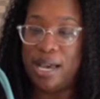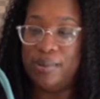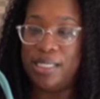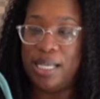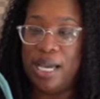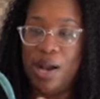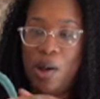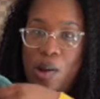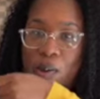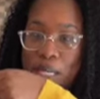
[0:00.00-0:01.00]
I was like,
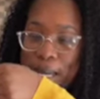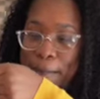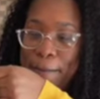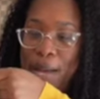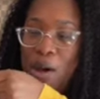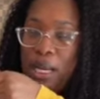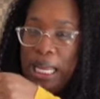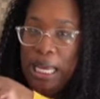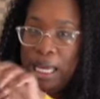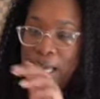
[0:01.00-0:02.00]
holy
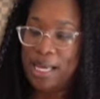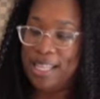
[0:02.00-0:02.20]
moly,